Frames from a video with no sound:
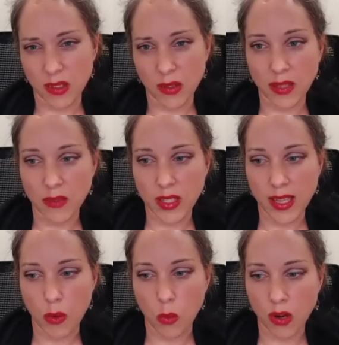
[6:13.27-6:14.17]
given
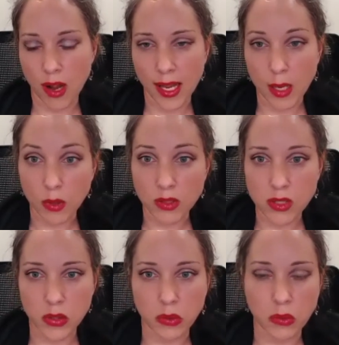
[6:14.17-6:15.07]
that we're not able
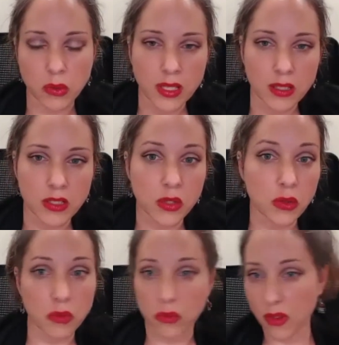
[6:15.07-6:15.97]
to
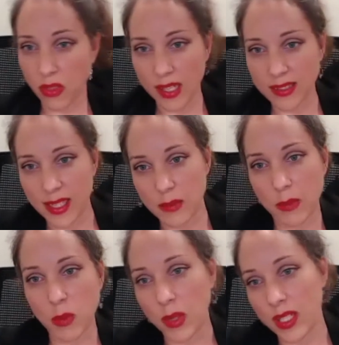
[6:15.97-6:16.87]
do the things that
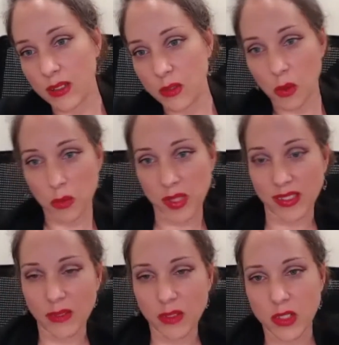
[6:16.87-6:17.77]
maybe we normally
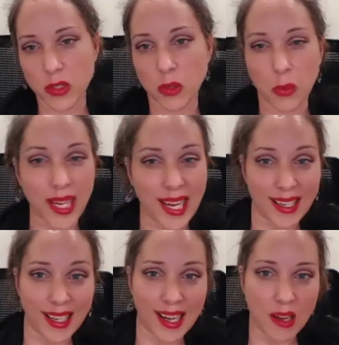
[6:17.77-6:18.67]
love to do, or we can't
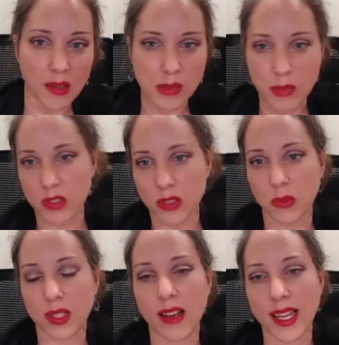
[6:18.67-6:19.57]
get out as much as
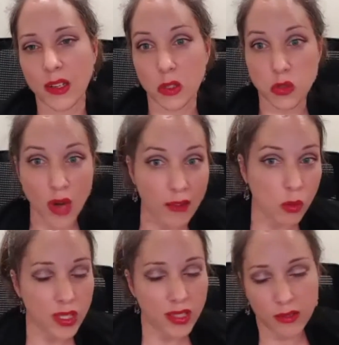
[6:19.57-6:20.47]
we'd like, or travel,
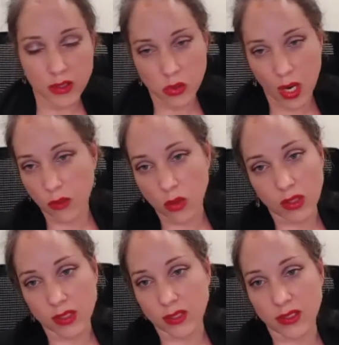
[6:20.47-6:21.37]
we love to travel,
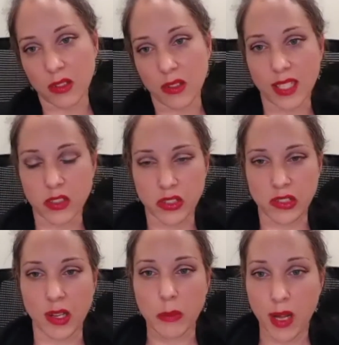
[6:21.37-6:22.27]
and that's just
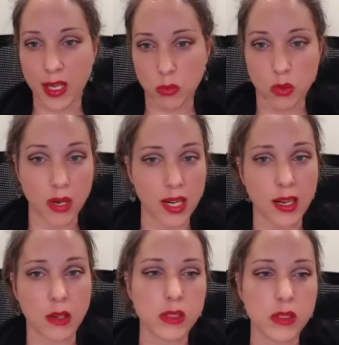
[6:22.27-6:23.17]
not possible right
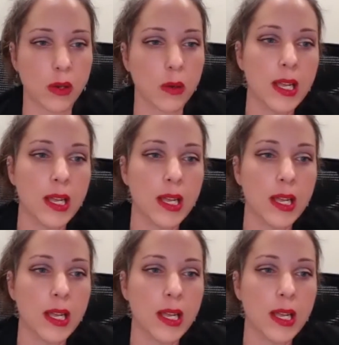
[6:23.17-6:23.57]
now. So